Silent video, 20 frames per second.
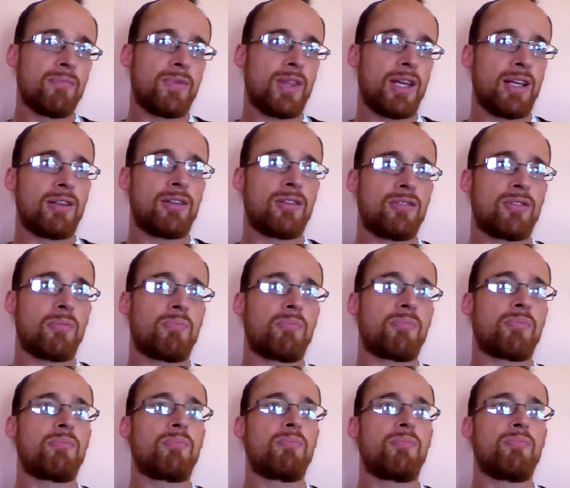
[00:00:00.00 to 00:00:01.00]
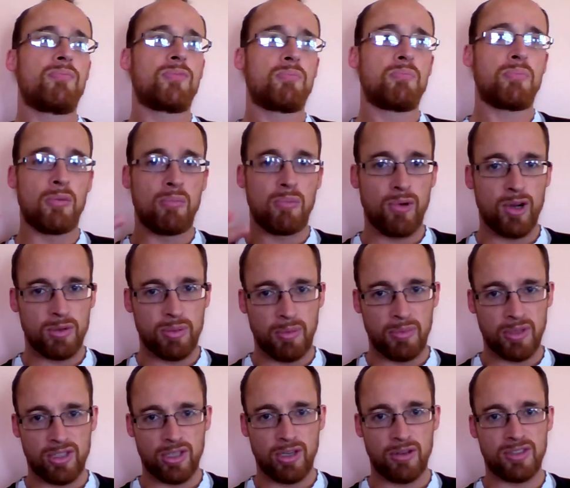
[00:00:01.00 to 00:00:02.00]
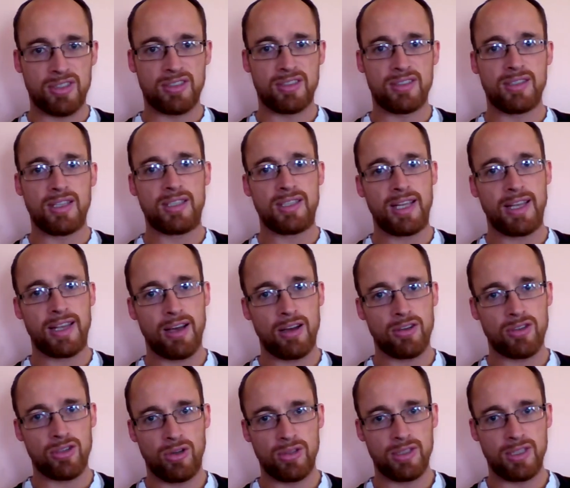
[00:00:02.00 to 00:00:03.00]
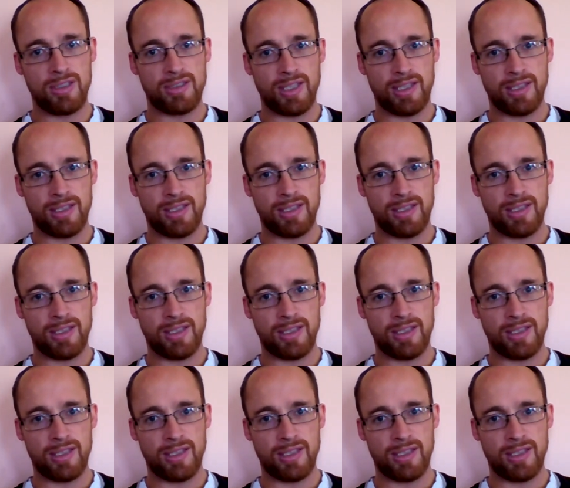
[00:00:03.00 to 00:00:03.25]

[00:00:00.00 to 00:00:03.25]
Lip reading: They put more to public services than they take out, all these